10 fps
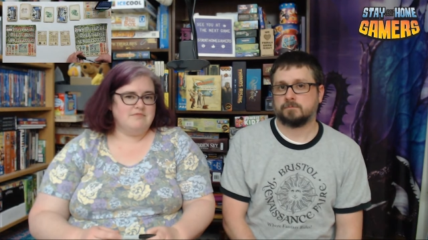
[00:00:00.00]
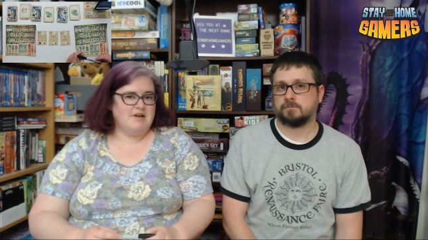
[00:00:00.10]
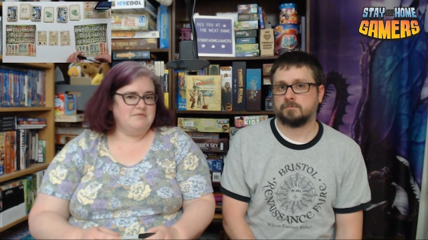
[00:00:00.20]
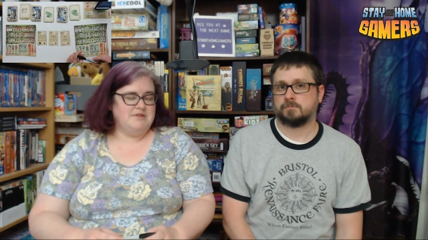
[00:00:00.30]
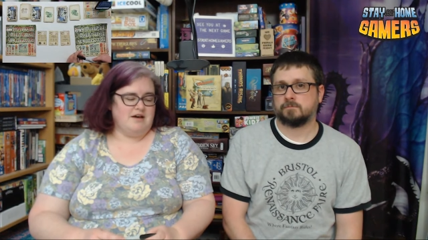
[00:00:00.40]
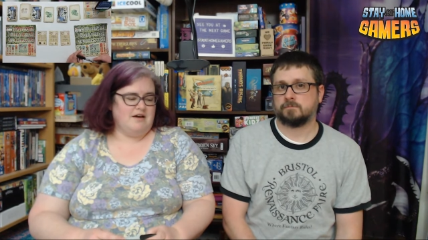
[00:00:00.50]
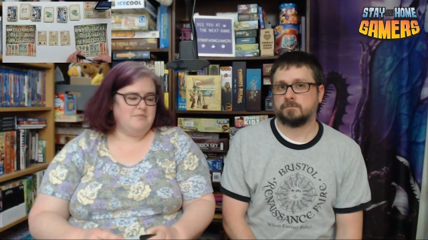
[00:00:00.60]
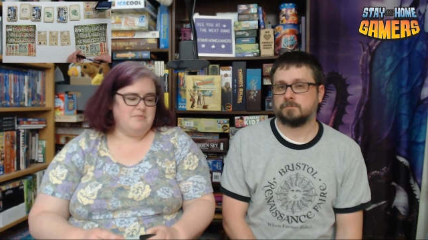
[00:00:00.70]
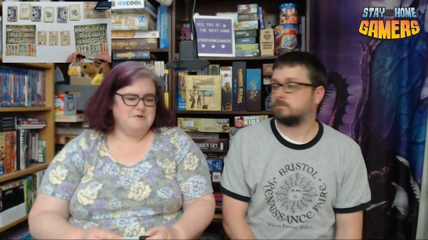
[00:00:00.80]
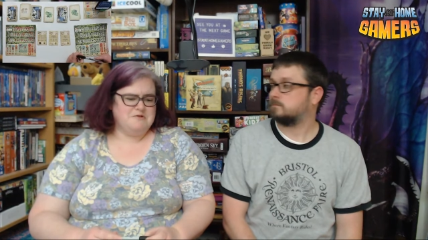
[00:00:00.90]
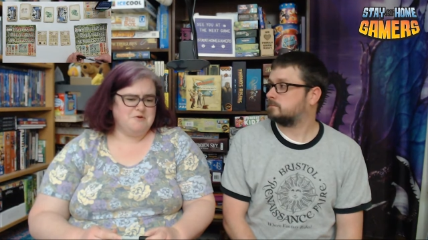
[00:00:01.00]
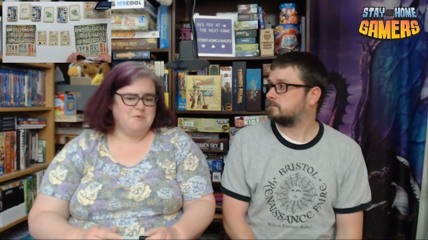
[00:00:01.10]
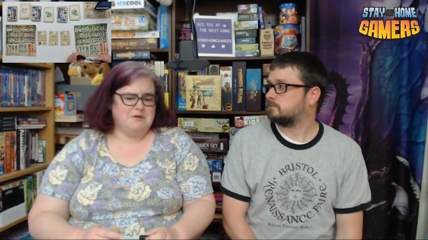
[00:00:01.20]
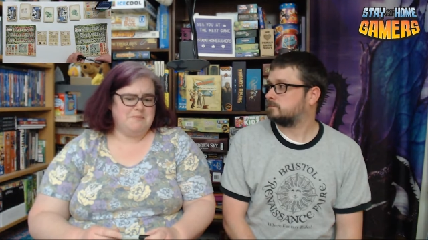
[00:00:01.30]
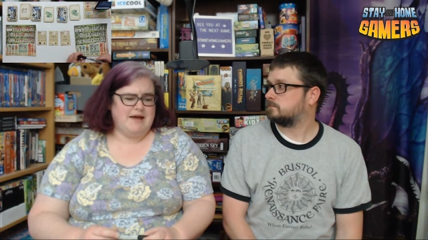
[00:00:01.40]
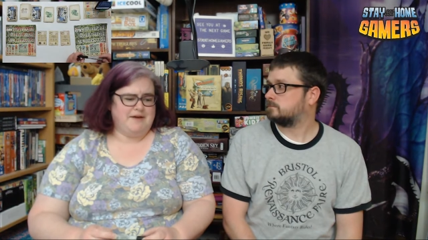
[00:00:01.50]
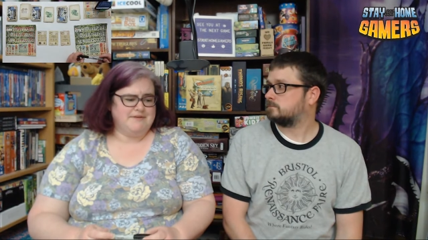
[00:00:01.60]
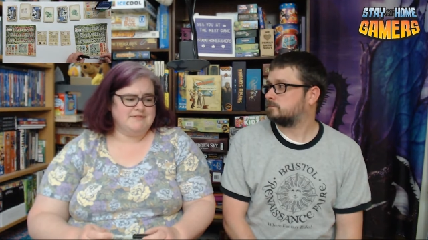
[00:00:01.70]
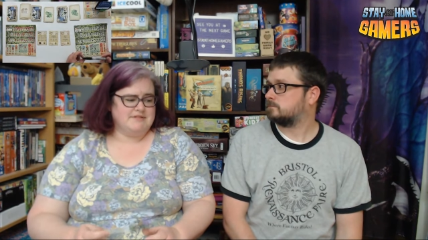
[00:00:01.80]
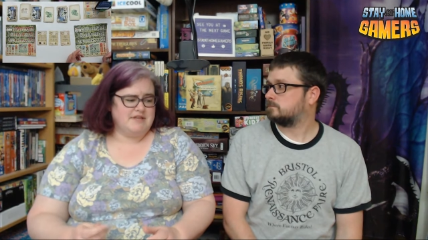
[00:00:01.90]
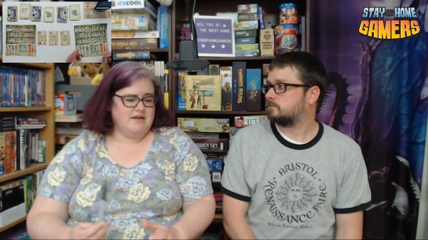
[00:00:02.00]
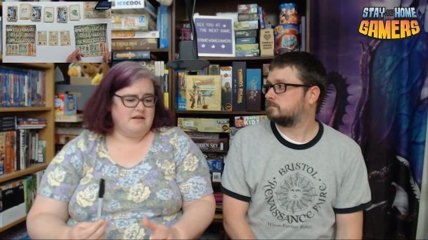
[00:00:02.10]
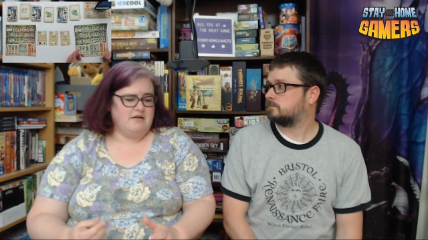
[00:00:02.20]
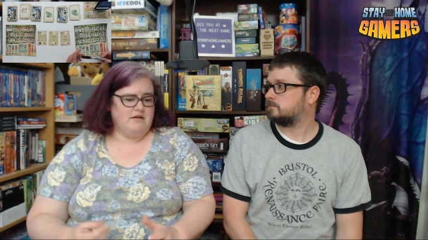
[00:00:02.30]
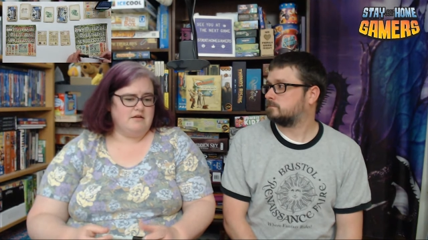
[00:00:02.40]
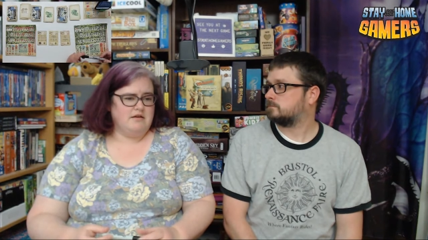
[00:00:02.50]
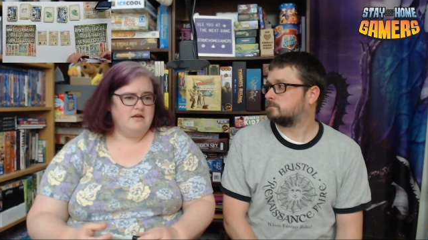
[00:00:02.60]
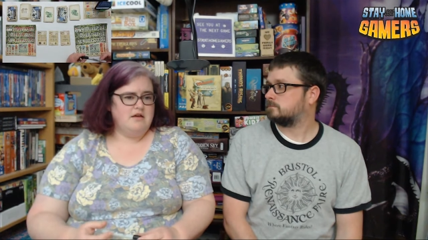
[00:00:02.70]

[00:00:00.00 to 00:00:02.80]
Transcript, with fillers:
Speaker 1: I, yeah, I'm pretty sure we're going to pack this and take it along